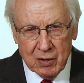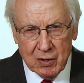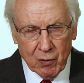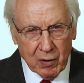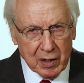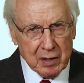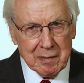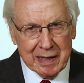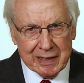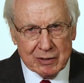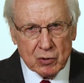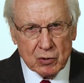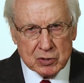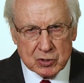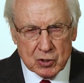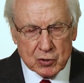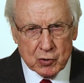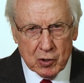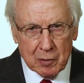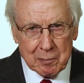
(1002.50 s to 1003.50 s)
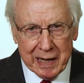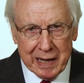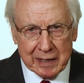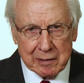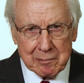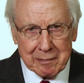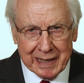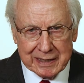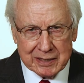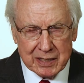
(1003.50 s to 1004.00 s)
What am I going to do about
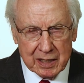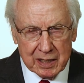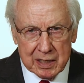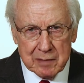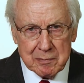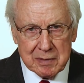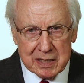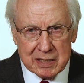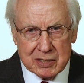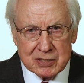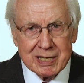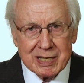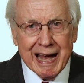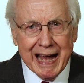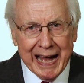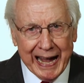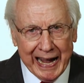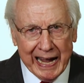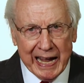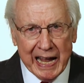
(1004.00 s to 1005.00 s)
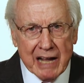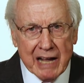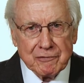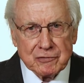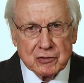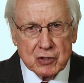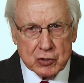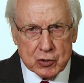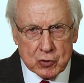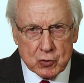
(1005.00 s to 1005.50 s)
it? My dilemma is I
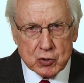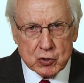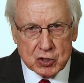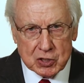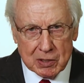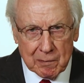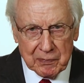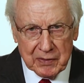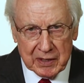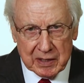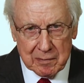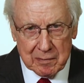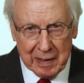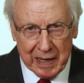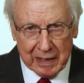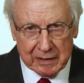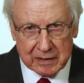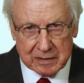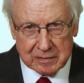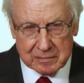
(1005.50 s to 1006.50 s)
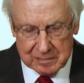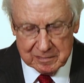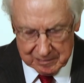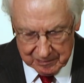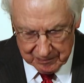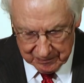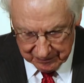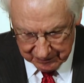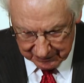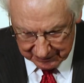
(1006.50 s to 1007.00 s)
have to do something about it.
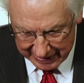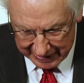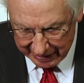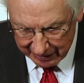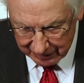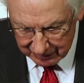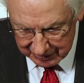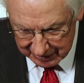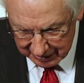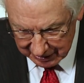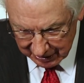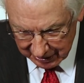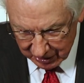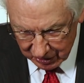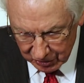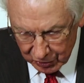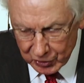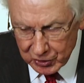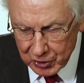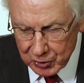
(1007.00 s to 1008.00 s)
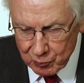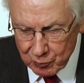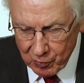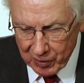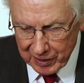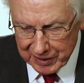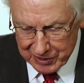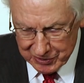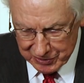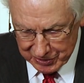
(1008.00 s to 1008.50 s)
Now, look at
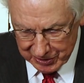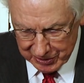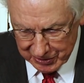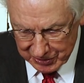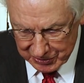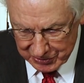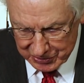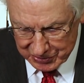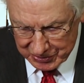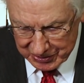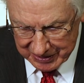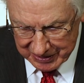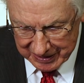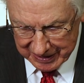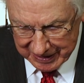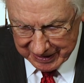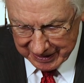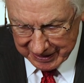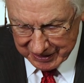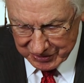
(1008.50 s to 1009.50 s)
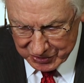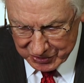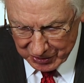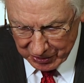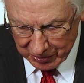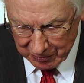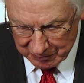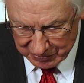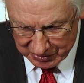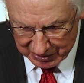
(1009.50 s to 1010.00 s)
what he does in
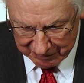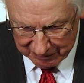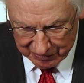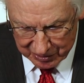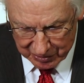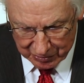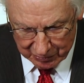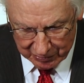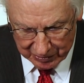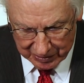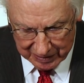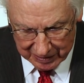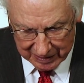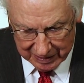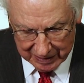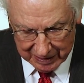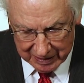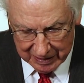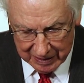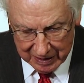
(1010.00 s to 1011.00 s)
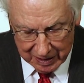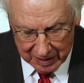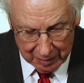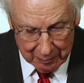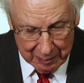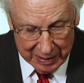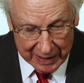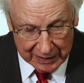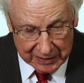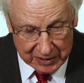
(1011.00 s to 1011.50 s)
Psalm 73
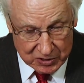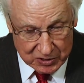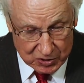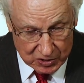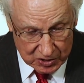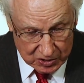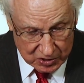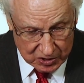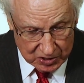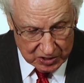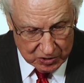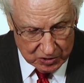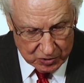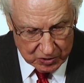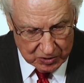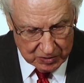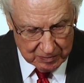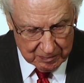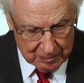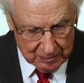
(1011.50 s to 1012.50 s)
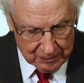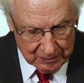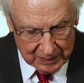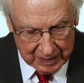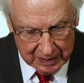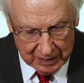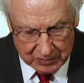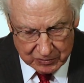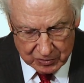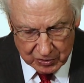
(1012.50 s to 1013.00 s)
about his decision
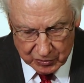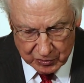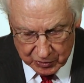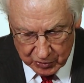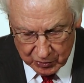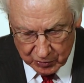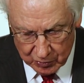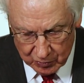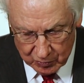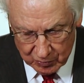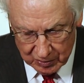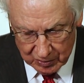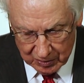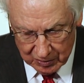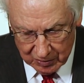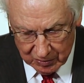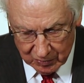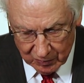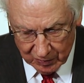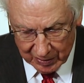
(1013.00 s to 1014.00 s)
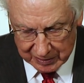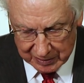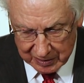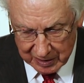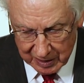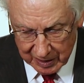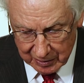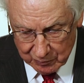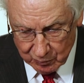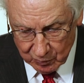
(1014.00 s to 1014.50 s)
to do what
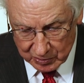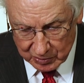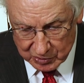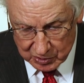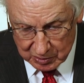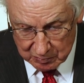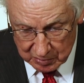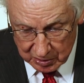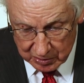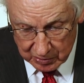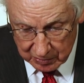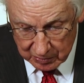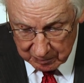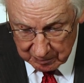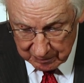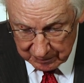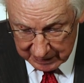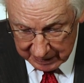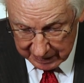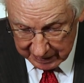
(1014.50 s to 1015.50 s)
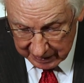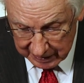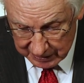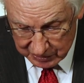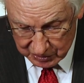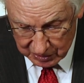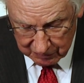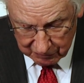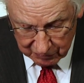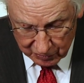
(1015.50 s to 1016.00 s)
God wants him to do.
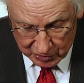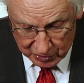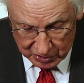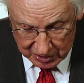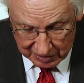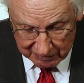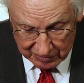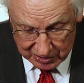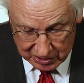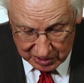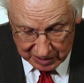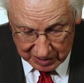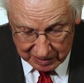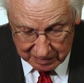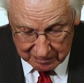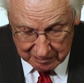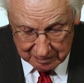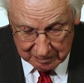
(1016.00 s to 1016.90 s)
It's in verse 17.